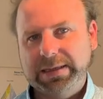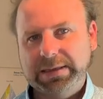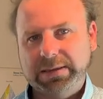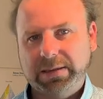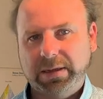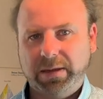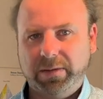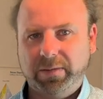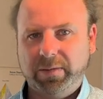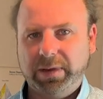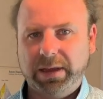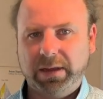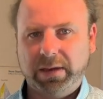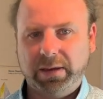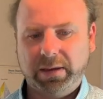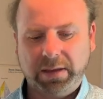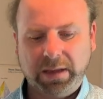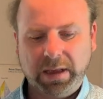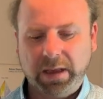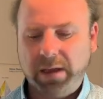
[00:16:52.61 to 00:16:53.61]
So we're going
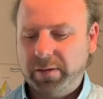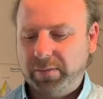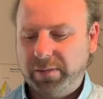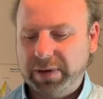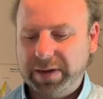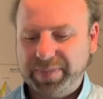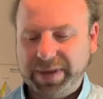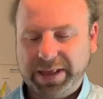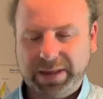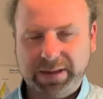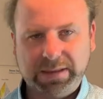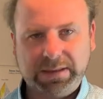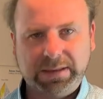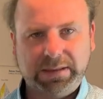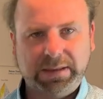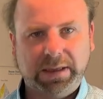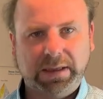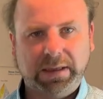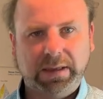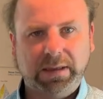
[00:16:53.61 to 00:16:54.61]
to rebalance
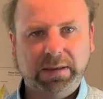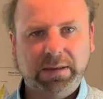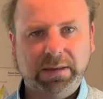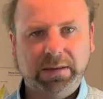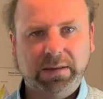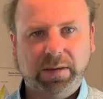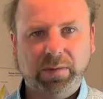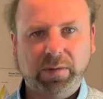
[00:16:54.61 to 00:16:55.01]
the